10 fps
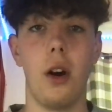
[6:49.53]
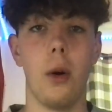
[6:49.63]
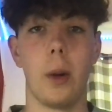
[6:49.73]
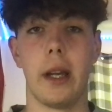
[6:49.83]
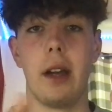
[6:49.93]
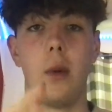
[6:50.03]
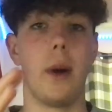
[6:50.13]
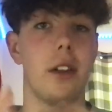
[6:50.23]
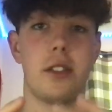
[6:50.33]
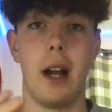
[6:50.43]
Okay,
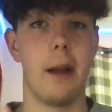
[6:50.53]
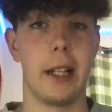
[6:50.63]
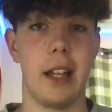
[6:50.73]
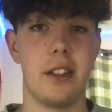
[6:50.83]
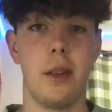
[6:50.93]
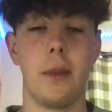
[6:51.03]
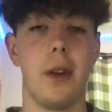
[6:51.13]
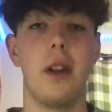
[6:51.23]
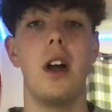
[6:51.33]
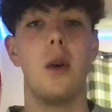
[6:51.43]
we'll try and get
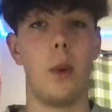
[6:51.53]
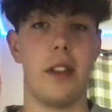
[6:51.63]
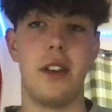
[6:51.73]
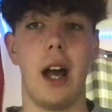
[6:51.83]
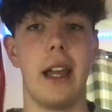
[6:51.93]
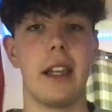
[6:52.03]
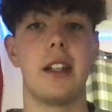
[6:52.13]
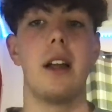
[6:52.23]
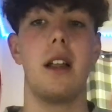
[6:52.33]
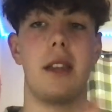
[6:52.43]
something with
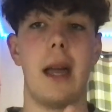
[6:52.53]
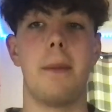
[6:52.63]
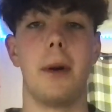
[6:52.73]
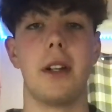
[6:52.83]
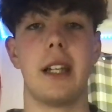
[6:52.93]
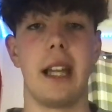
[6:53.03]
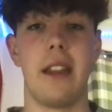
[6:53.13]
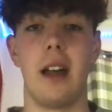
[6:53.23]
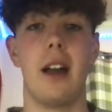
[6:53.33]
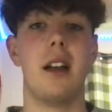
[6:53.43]
Nike. They put it
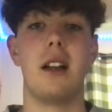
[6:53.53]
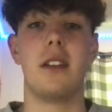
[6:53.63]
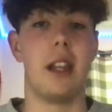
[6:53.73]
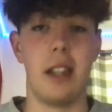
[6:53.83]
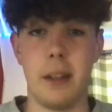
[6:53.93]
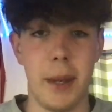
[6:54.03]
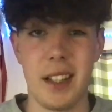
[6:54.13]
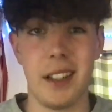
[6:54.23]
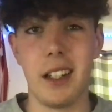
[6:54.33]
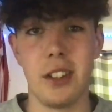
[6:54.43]
together, then they
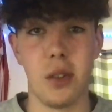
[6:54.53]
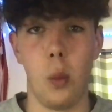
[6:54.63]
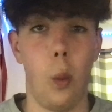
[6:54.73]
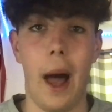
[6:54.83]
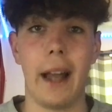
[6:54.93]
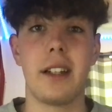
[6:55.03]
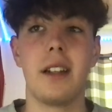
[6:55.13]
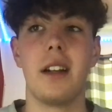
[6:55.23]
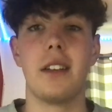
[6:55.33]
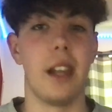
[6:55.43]
basically just whack
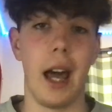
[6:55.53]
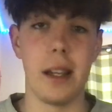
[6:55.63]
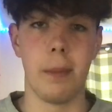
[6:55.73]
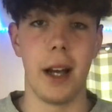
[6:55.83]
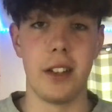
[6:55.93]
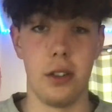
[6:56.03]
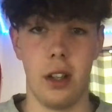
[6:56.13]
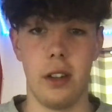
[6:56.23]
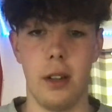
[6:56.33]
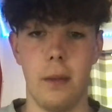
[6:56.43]
the Nike badges
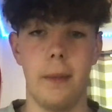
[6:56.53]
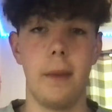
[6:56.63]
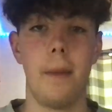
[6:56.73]
on them.